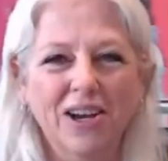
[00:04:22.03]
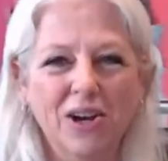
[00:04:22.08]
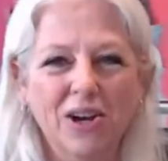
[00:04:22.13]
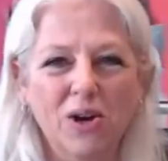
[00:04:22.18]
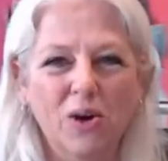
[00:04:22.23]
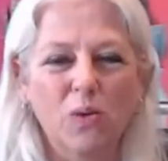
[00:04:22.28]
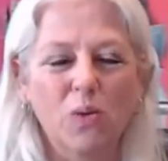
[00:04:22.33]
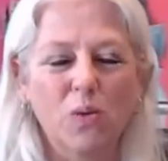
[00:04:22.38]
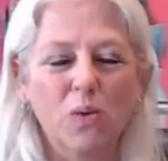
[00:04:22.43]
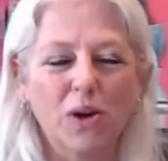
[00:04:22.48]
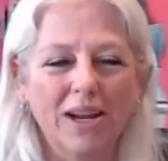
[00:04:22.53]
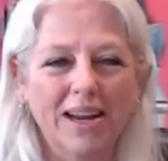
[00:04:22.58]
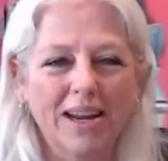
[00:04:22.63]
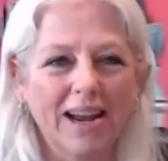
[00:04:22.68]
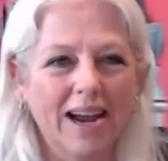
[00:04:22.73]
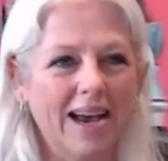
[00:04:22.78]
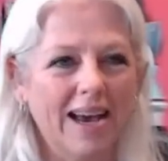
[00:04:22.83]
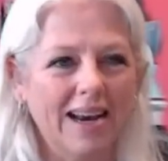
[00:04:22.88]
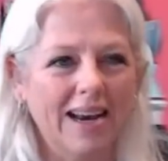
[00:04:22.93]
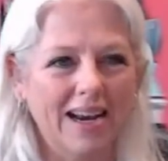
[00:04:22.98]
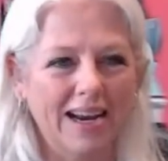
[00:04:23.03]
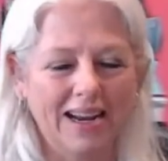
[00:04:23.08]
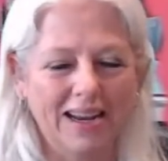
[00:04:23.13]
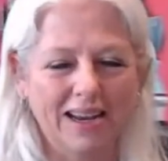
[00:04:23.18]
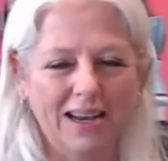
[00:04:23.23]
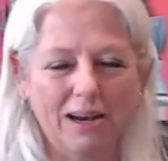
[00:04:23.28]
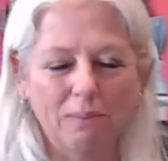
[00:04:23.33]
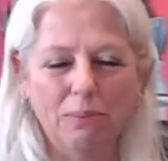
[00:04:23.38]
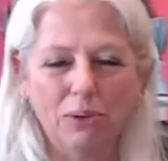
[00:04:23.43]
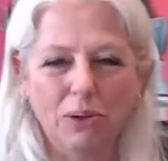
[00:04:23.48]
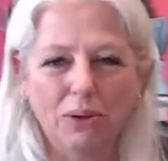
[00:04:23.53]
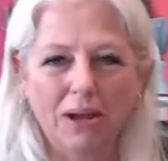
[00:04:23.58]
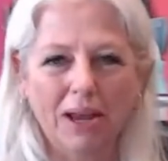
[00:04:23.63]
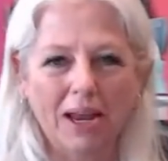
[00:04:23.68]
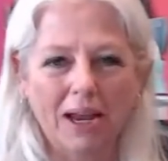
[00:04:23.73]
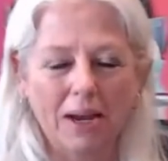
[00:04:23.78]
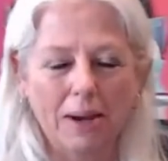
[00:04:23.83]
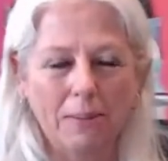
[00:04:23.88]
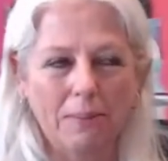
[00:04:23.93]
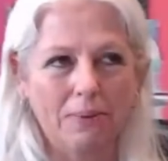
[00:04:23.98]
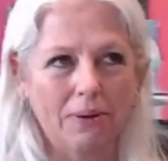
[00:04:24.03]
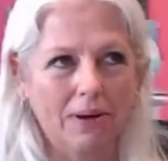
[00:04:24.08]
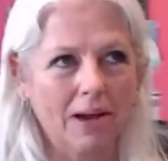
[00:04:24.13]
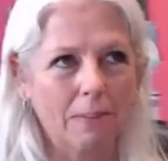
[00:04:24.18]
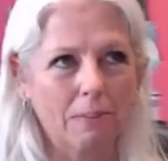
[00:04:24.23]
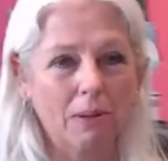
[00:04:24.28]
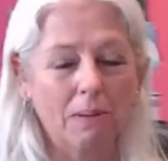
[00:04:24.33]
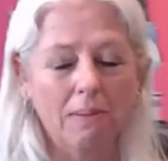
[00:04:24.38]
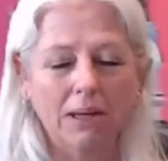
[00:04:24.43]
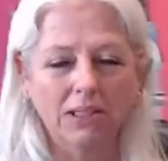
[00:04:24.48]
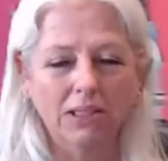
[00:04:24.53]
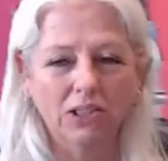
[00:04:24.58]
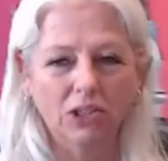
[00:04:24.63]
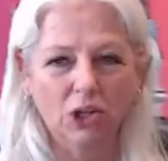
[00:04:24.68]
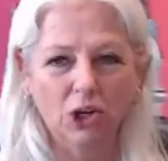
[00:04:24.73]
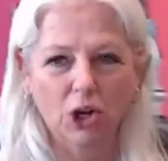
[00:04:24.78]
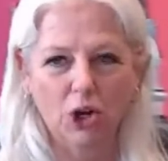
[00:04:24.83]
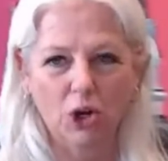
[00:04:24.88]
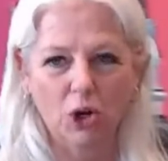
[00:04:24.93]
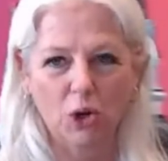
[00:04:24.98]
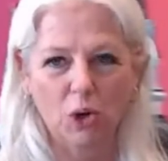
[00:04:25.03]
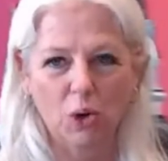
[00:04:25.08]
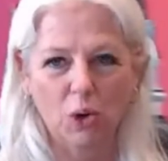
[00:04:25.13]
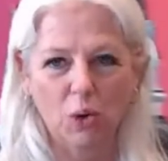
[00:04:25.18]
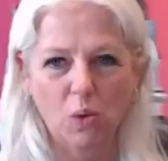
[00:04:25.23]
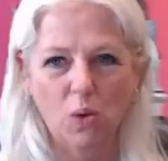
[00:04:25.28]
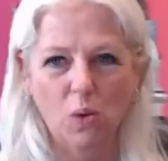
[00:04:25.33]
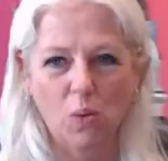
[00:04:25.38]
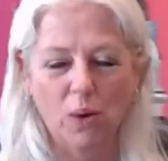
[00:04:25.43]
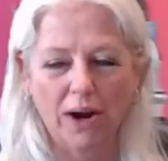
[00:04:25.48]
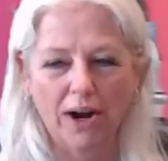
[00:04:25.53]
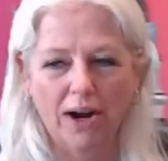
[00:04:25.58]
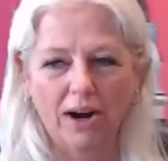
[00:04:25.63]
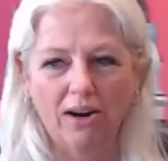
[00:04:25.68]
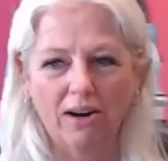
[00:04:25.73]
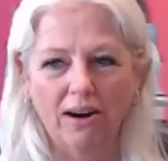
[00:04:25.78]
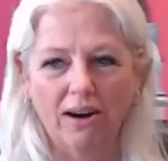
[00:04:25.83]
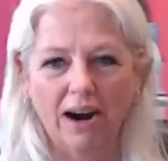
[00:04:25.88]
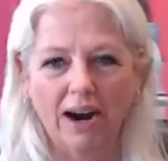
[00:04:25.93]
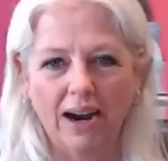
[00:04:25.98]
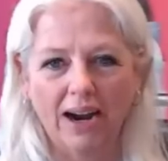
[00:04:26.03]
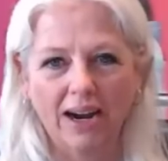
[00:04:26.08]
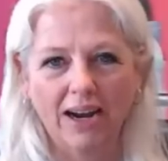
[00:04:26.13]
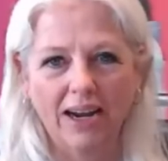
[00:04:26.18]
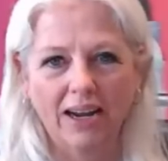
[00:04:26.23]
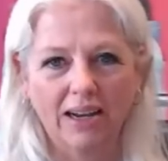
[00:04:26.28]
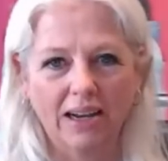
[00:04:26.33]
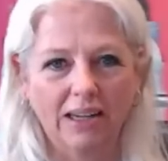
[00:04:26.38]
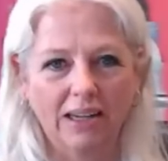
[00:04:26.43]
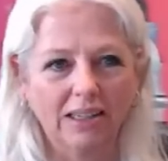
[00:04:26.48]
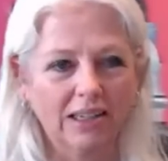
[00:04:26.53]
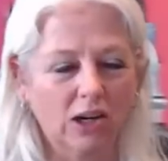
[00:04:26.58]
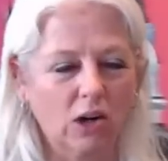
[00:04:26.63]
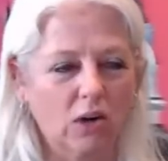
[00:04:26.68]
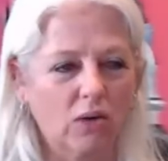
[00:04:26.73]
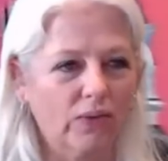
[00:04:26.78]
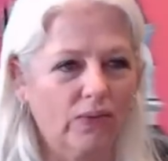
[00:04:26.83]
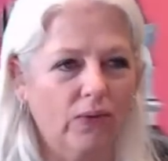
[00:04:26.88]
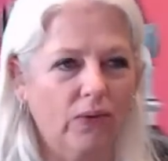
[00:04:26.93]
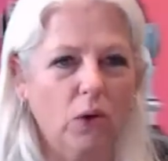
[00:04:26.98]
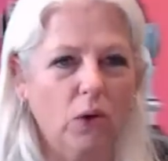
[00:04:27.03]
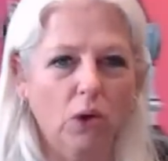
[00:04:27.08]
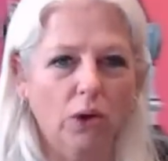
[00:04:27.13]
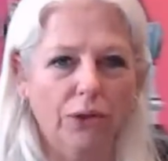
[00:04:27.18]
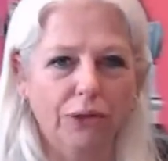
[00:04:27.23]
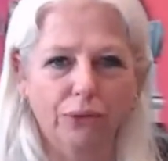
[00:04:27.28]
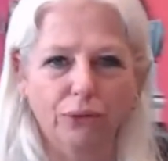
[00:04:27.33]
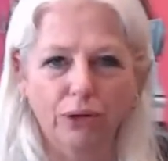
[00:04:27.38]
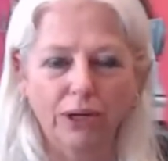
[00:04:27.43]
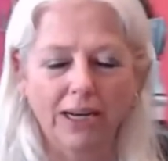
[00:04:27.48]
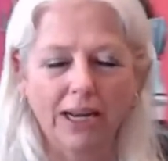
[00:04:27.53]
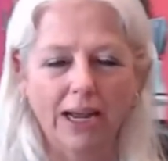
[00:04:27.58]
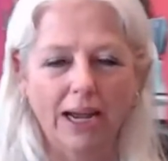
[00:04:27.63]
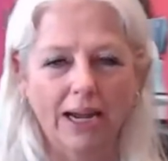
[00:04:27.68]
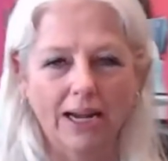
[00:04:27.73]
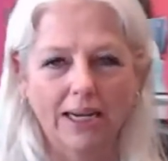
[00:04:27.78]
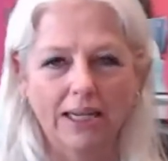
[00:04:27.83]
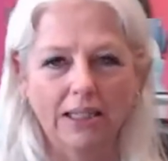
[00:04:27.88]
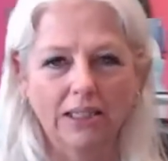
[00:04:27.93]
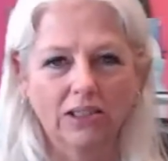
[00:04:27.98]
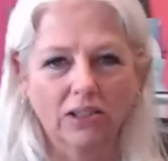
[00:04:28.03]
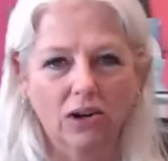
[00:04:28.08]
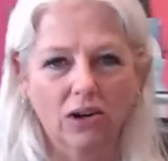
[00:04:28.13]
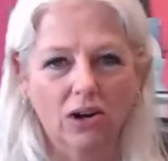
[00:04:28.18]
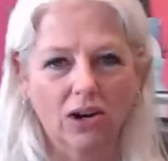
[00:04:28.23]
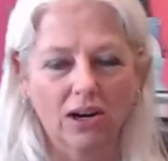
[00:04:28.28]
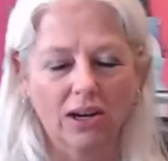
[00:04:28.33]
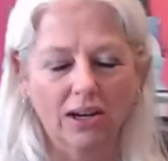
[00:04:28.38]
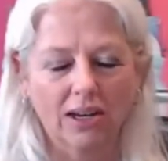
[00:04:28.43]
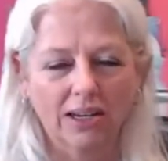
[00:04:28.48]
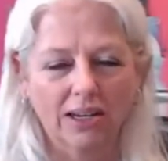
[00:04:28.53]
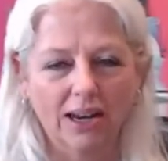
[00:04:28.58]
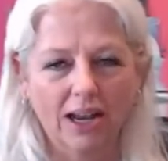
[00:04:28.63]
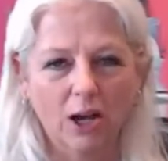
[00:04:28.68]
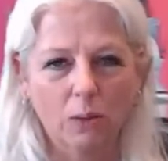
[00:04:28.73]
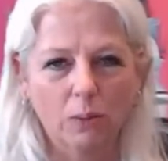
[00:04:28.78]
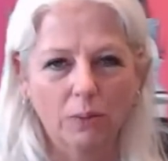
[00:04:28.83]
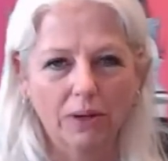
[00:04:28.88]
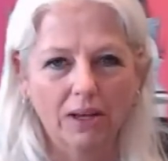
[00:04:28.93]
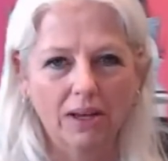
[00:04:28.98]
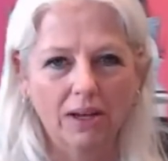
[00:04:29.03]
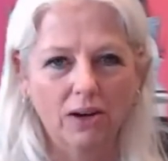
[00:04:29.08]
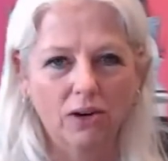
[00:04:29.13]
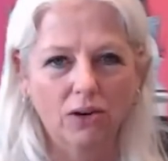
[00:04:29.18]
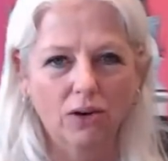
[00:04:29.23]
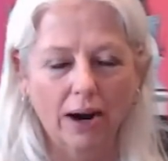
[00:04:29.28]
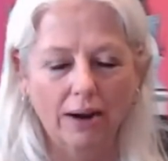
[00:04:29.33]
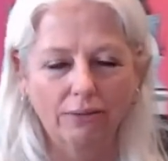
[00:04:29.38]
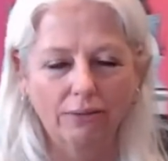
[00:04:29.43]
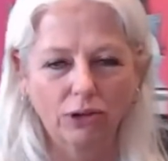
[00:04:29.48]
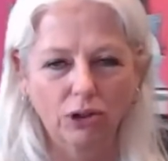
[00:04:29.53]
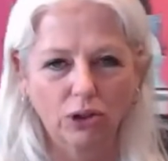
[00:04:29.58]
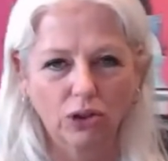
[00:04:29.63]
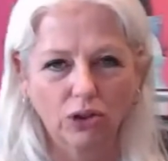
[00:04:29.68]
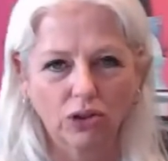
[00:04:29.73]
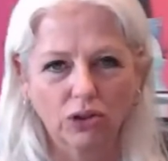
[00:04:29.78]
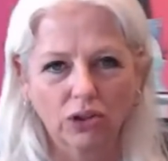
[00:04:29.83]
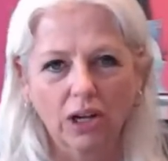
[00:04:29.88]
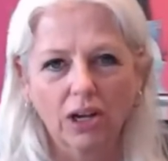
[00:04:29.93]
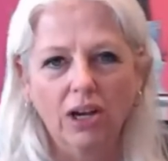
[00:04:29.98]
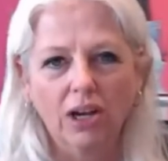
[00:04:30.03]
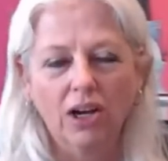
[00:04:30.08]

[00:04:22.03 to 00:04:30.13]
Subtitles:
We had a boot camp a couple months ago where I did a full 3 days on helping crafters